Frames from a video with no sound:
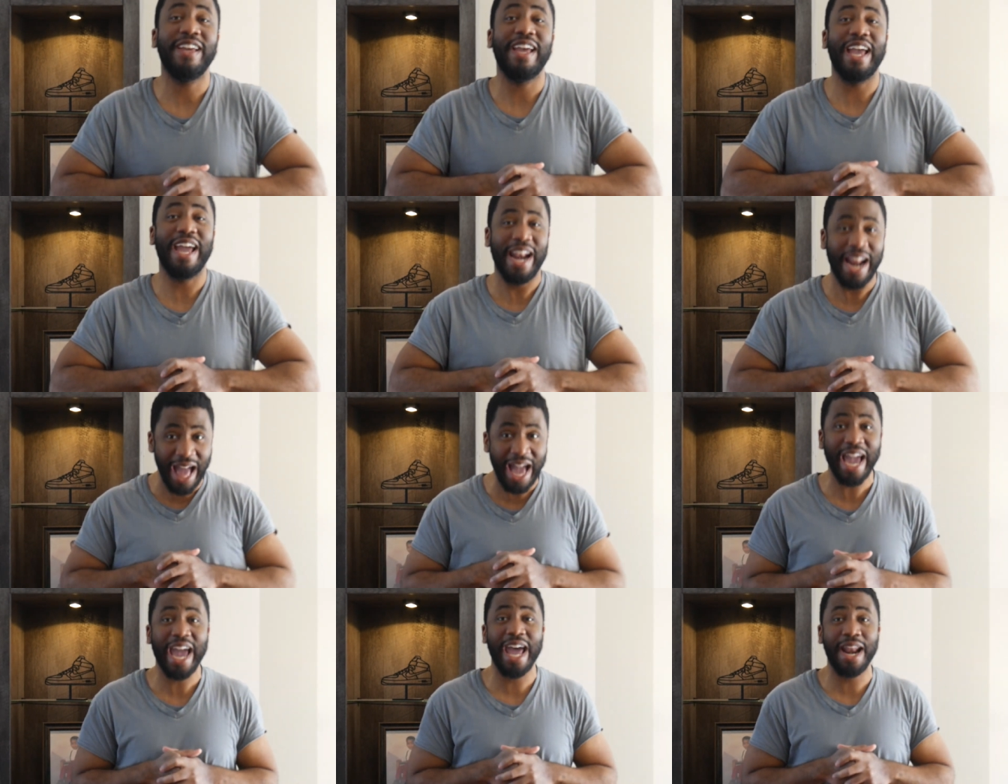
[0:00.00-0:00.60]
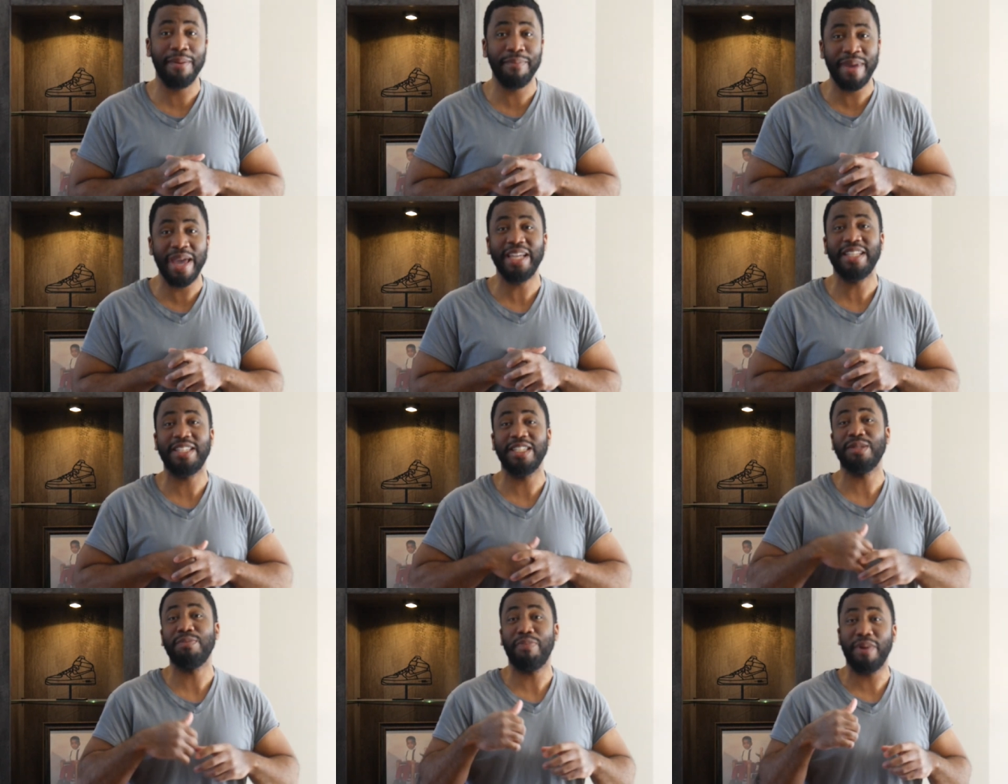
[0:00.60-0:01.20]
and I gotta
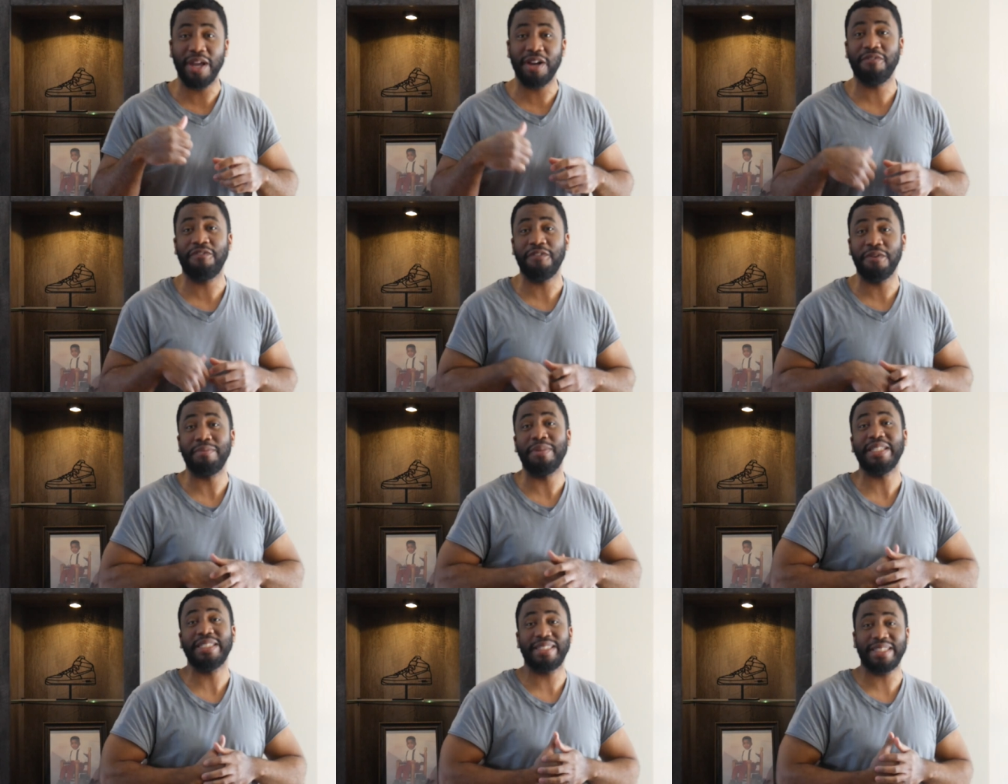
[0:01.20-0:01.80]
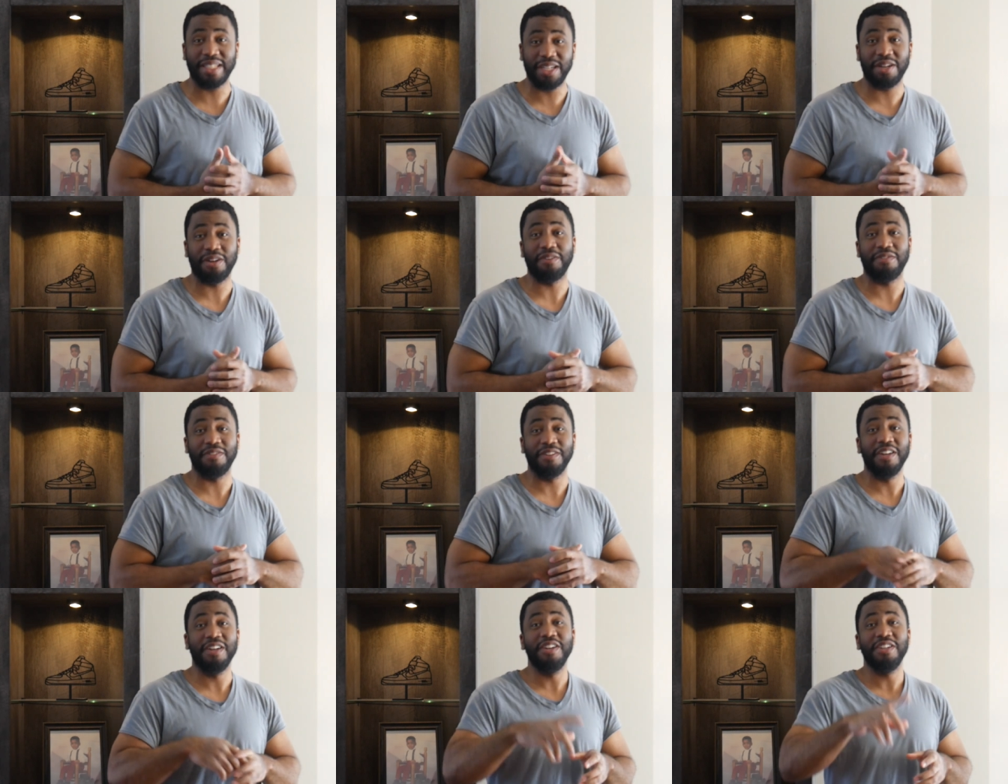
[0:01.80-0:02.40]
make this better for myself.